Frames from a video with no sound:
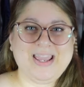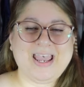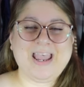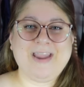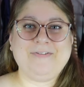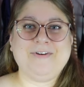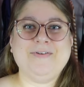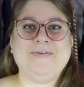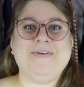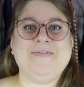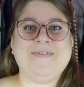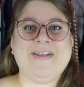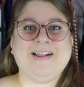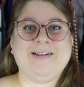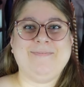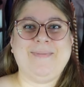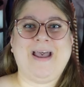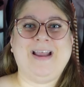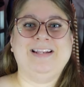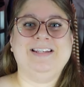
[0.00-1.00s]
everyone, welcome
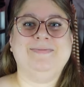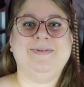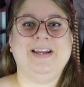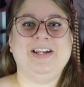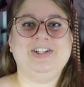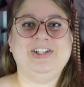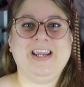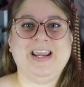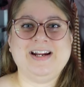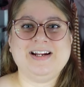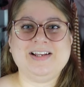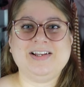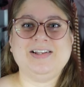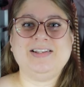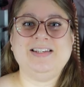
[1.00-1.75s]
back to my channel.